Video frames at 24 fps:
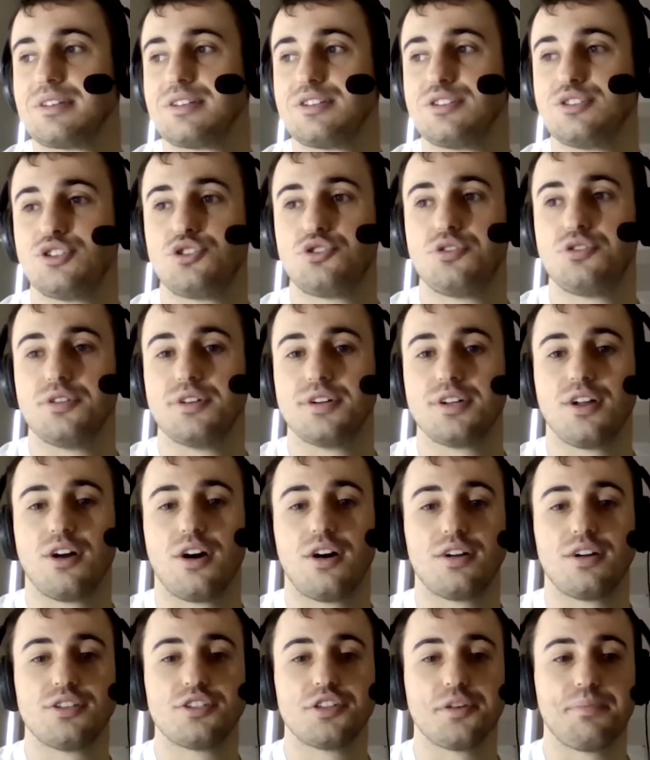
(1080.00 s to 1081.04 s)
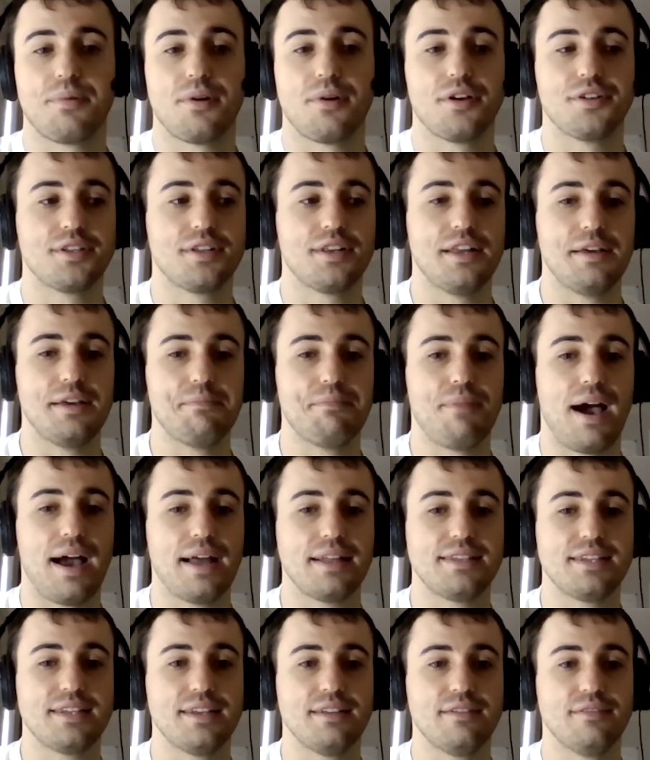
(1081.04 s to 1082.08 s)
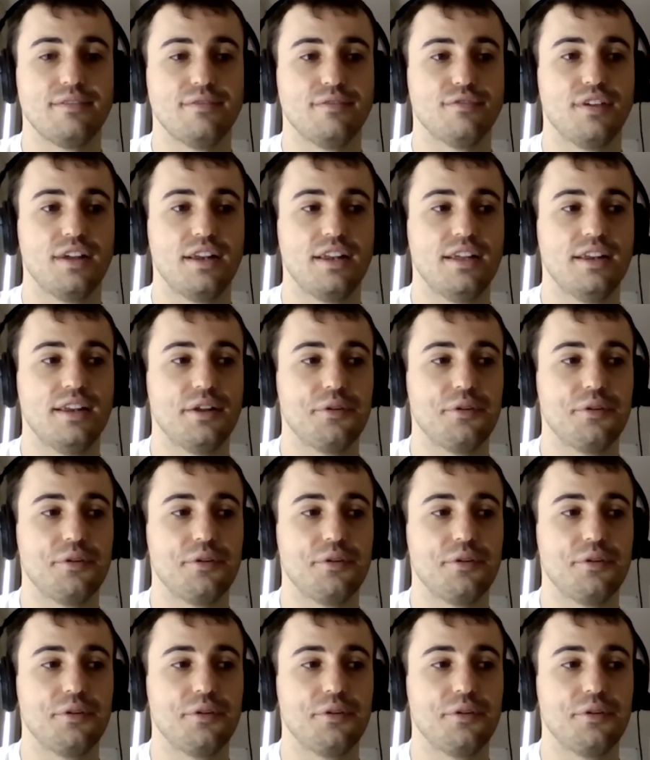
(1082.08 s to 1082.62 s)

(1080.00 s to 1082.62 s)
Stuart Hogg supposedly biting Billy